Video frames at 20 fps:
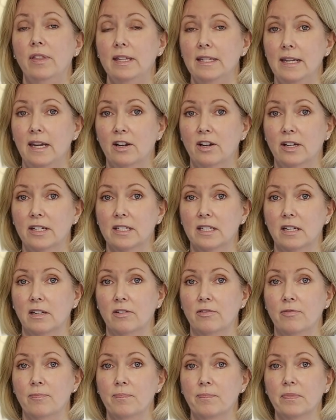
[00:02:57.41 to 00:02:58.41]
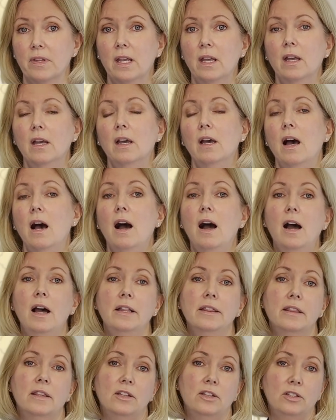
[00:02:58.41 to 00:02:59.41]
the narrative.
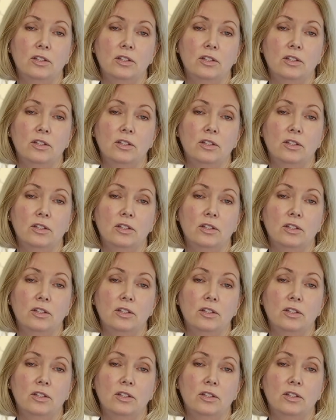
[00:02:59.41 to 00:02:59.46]
On the